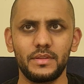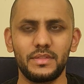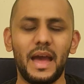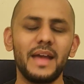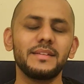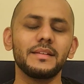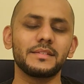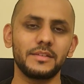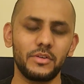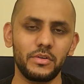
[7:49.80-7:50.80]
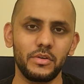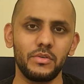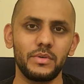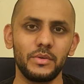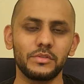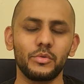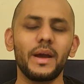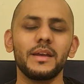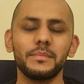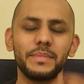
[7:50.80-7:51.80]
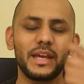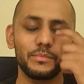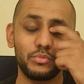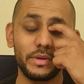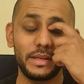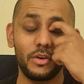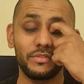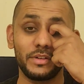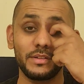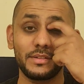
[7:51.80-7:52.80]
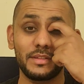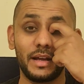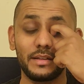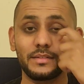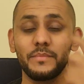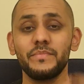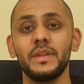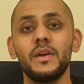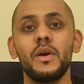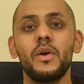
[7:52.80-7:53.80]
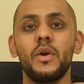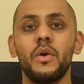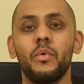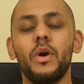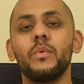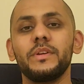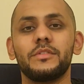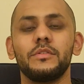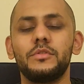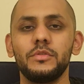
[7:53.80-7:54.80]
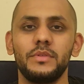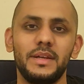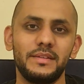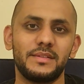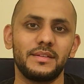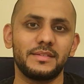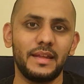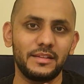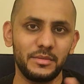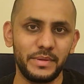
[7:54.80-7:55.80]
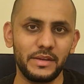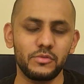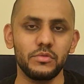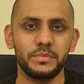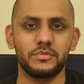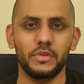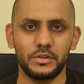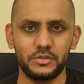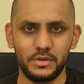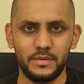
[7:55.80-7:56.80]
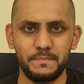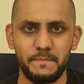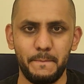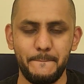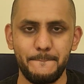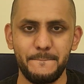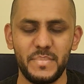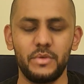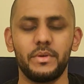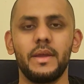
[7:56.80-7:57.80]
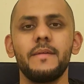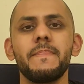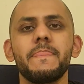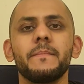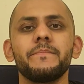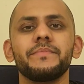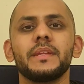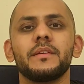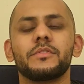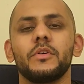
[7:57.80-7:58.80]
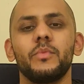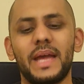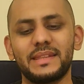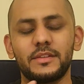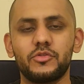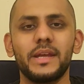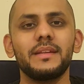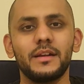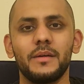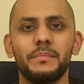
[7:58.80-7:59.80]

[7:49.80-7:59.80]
the ideal scenario. It became pretty obvious that what we should do is set up a group structure. Okay, so we had the trading